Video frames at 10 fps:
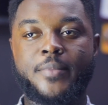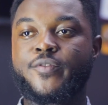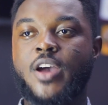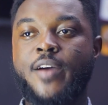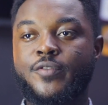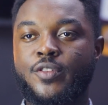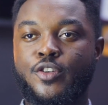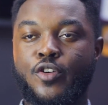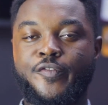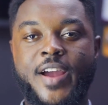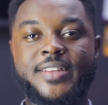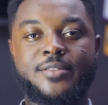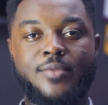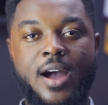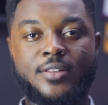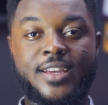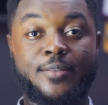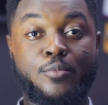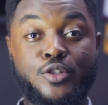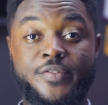If you have your friends around
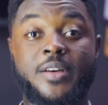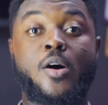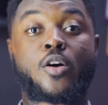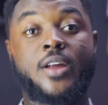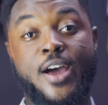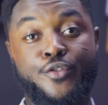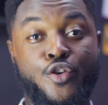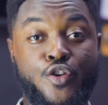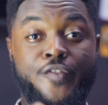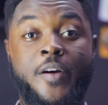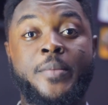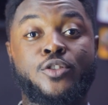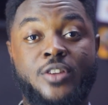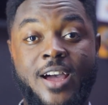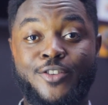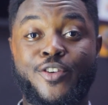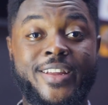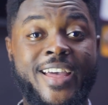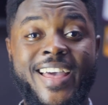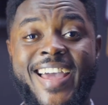and most of them are on Android or your family's on
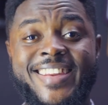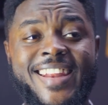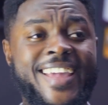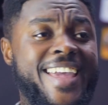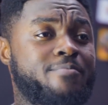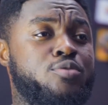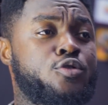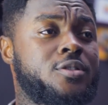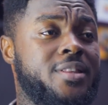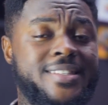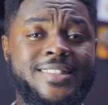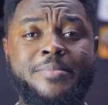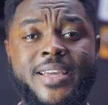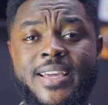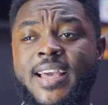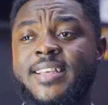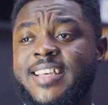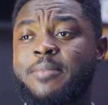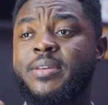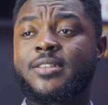Android and they're like, hey, Bluetooth this to me,
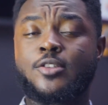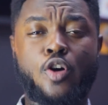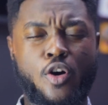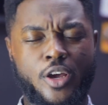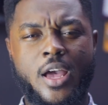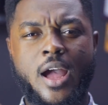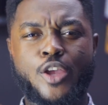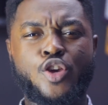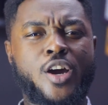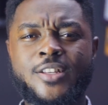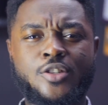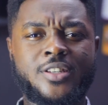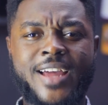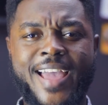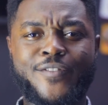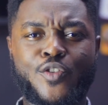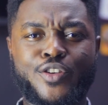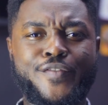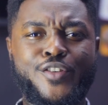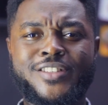send me this song. You can't use an
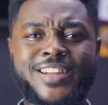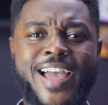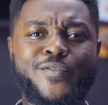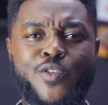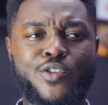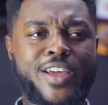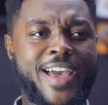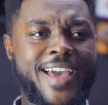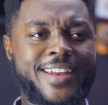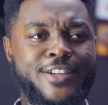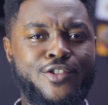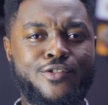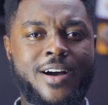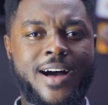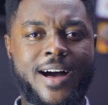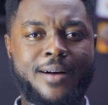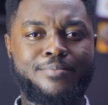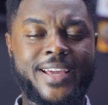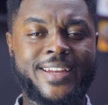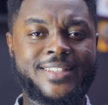iPhone. If you use an iPhone and you are
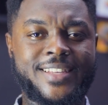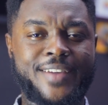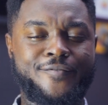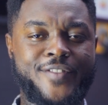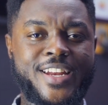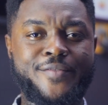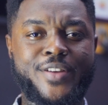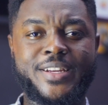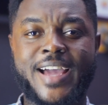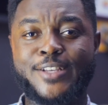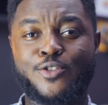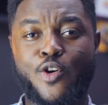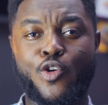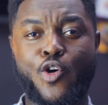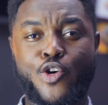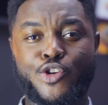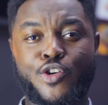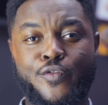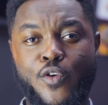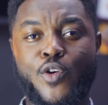playing this really, really nice song on
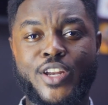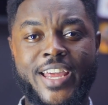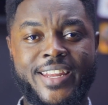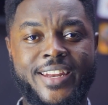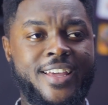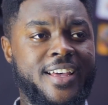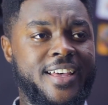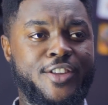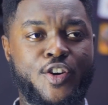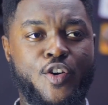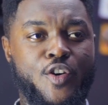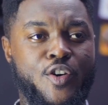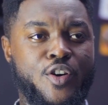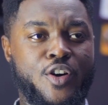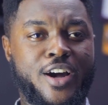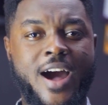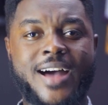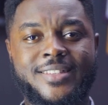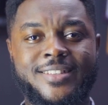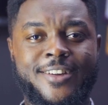your phone and then your
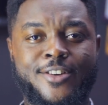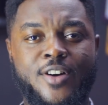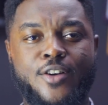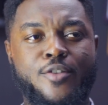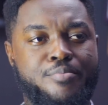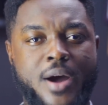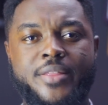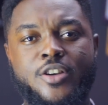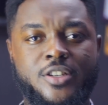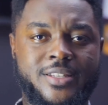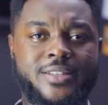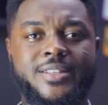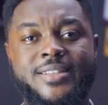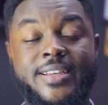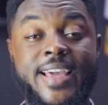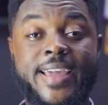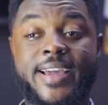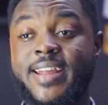cousin or your brother or your sister says, hey,